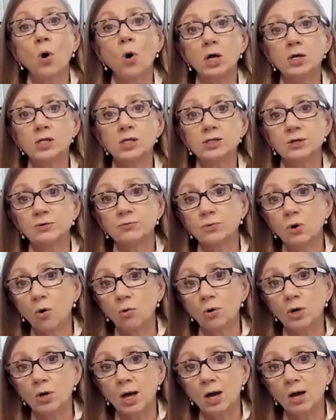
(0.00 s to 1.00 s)
what is the
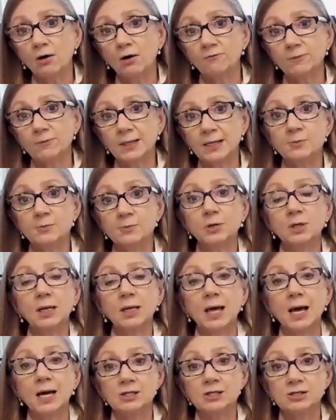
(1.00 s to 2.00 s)
role of
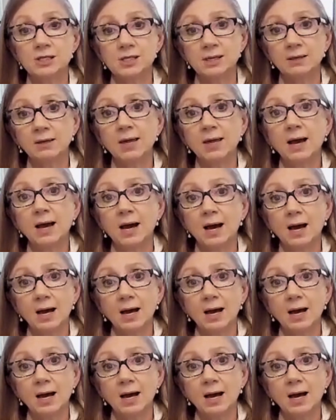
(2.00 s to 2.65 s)
liberalizing